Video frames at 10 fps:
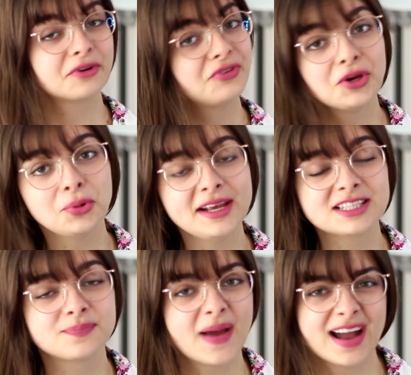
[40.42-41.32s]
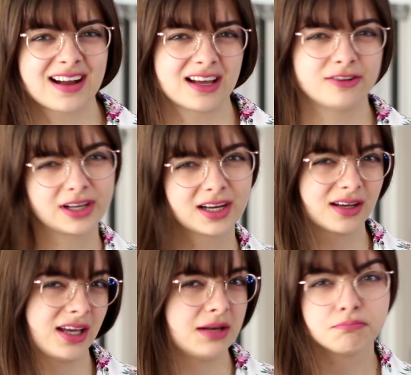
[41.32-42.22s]
But a few weeks back, kind of
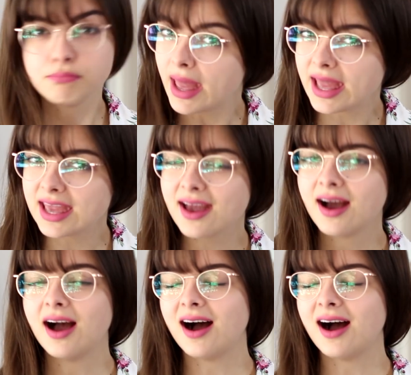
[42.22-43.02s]
like in May,